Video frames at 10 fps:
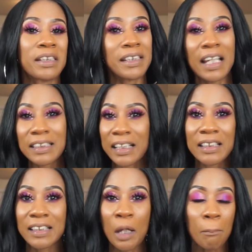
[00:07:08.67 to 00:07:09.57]
It says
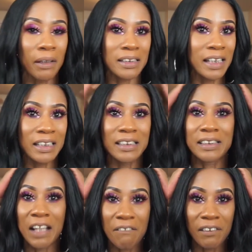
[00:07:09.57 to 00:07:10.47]
that it's humpless and
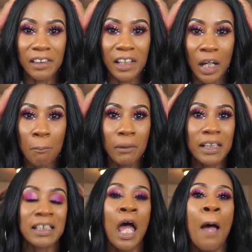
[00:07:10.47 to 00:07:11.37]
it's definitely
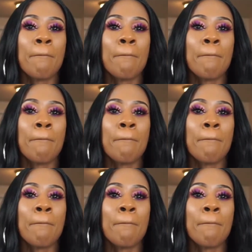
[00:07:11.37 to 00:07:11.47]
humpless,